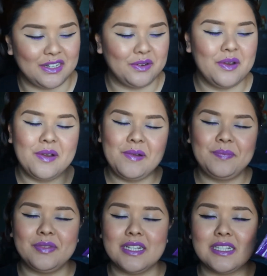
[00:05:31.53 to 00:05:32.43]
So
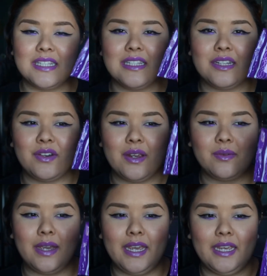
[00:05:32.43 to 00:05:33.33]
this is a
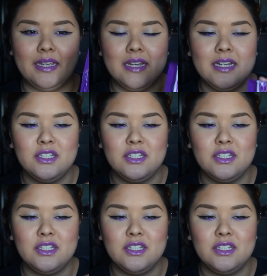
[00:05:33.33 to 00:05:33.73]
great way